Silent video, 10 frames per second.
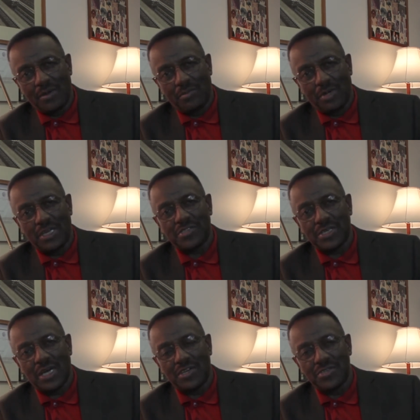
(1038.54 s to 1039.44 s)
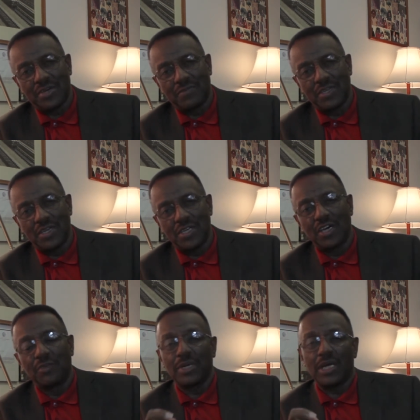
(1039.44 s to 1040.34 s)
But that's the kind of stuff that he
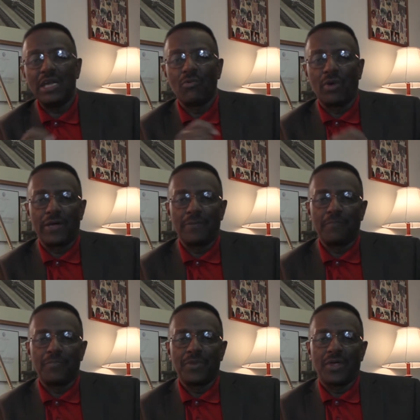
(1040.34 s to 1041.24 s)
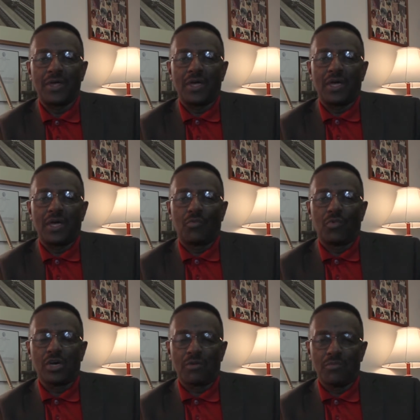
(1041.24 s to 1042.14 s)
does. But anyway,
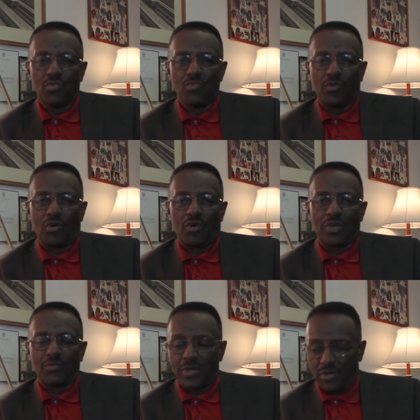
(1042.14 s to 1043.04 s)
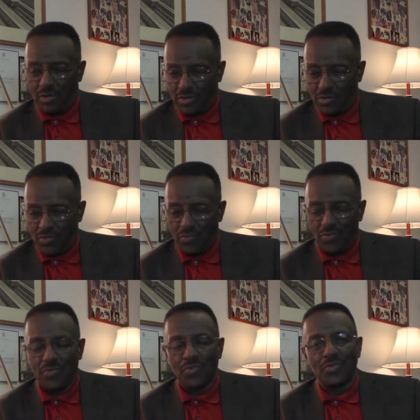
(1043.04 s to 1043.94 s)
we're going to move on and we're going to do
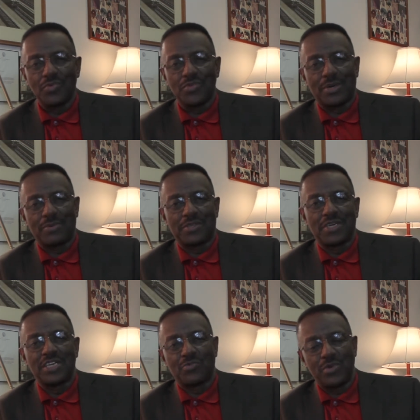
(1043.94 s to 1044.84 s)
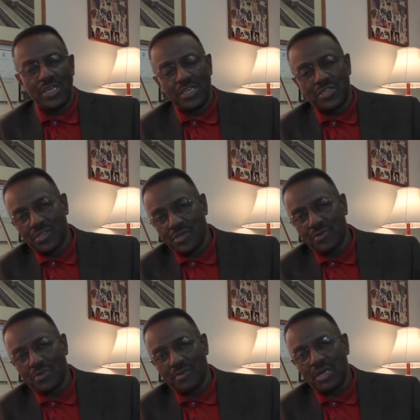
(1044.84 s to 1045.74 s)
some of the things that we need to
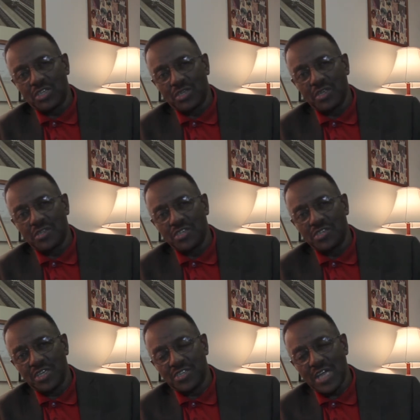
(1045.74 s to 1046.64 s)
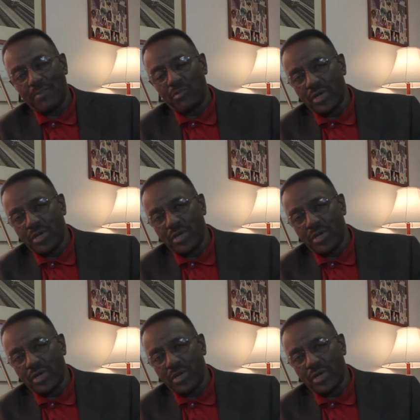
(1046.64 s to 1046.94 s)
do to make sure that these things happen.